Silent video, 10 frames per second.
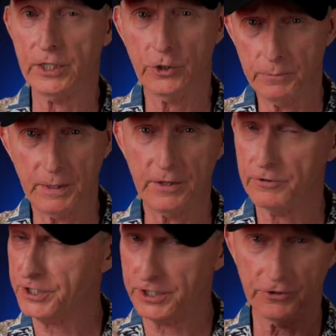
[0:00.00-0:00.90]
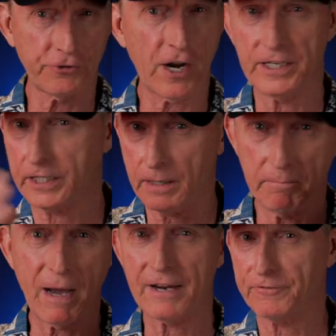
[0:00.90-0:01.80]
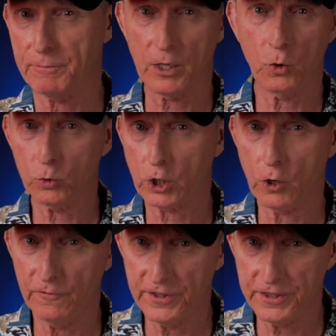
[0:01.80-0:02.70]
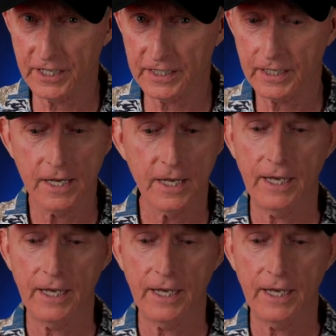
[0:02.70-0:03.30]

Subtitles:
It could be they're still trying to come back from the whole COVID thing,